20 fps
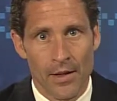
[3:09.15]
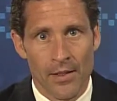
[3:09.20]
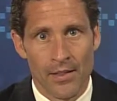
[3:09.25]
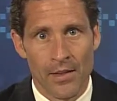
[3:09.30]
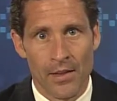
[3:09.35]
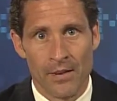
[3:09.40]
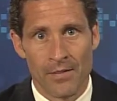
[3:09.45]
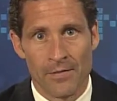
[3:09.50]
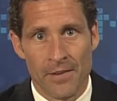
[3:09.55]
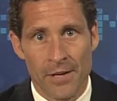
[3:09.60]

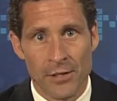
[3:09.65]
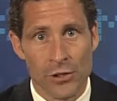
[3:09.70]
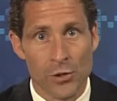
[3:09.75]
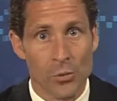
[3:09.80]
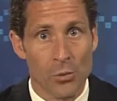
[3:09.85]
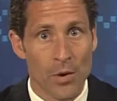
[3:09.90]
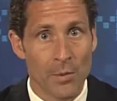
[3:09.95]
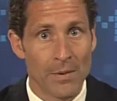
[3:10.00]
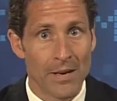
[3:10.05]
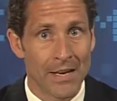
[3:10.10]
The investor
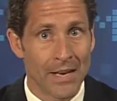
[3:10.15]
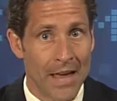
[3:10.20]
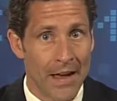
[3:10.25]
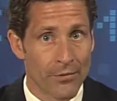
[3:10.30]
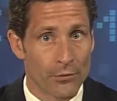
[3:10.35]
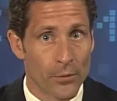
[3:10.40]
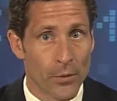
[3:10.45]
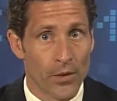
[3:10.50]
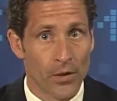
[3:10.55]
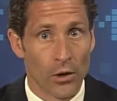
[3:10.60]
will be
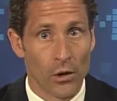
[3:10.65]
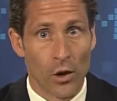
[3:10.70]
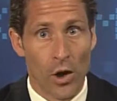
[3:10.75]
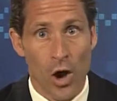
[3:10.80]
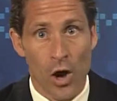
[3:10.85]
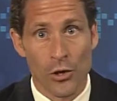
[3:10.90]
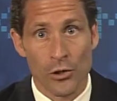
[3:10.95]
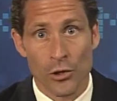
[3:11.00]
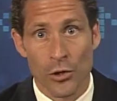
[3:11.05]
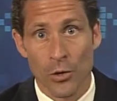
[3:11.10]
left with a
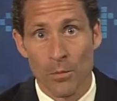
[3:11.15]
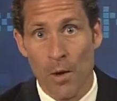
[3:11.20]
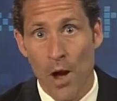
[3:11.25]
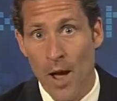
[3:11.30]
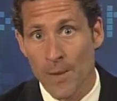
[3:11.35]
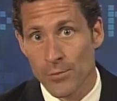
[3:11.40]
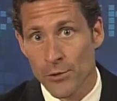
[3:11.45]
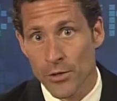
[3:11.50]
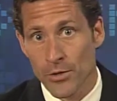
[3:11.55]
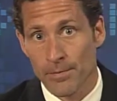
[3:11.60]
long-term
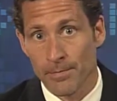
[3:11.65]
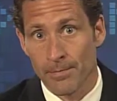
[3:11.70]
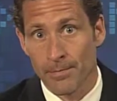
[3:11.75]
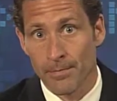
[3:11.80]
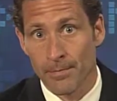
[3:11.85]
option.